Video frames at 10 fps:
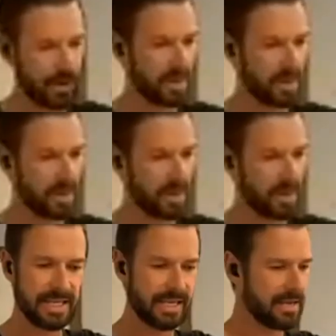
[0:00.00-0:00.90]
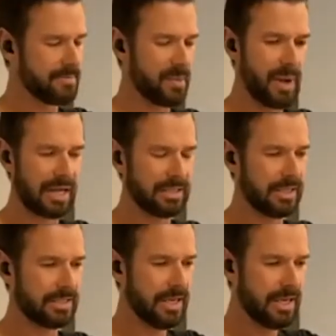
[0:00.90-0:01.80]
my painting and in my
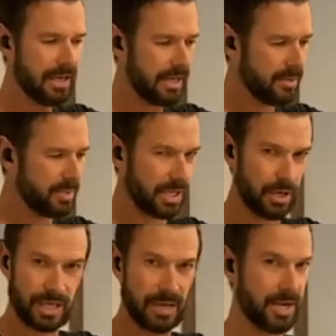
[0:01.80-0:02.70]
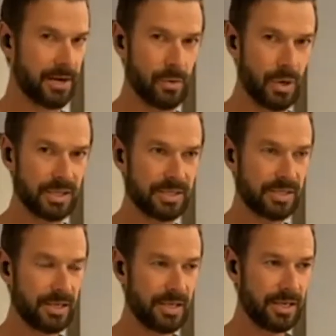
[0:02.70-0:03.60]
palette, but they all came down at once.
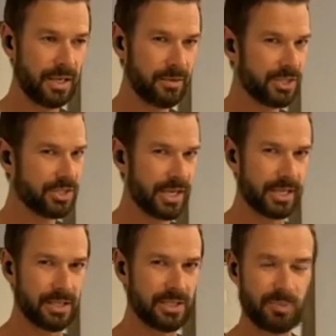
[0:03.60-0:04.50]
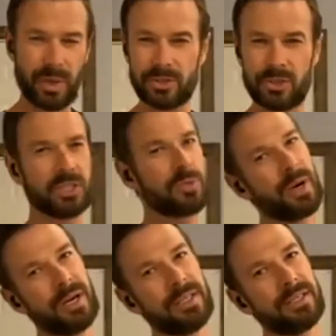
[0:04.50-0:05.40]
It was just like a spiritual
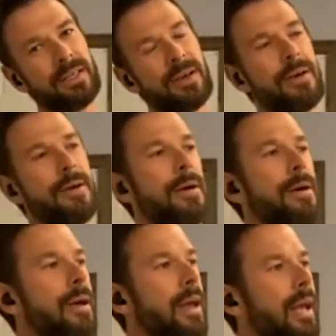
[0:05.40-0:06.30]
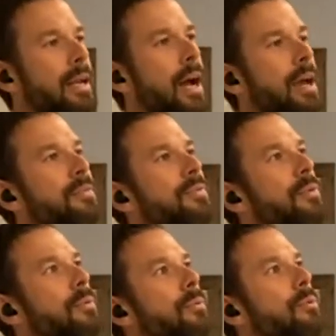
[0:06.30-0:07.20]
experience. And
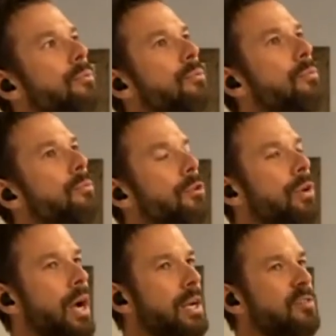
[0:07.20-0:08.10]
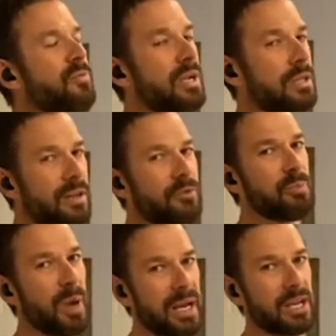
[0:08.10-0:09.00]
I've kind of been in
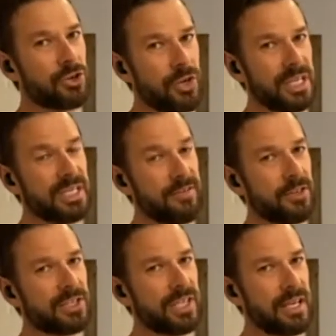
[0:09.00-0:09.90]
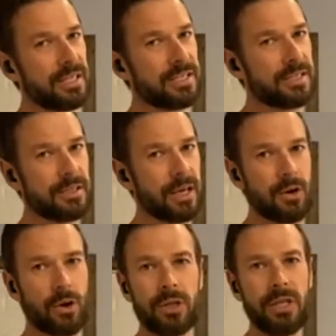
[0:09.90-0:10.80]
love with painting trees ever since.
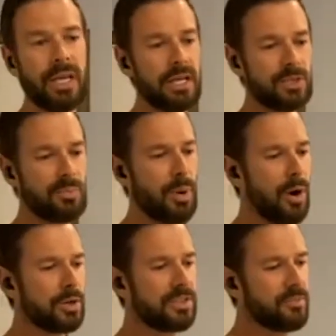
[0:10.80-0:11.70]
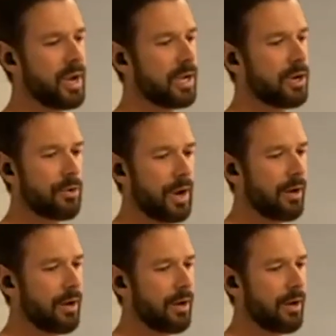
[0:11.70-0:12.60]
The earliest parts of my
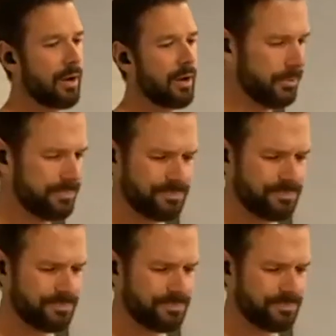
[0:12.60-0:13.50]
career until now,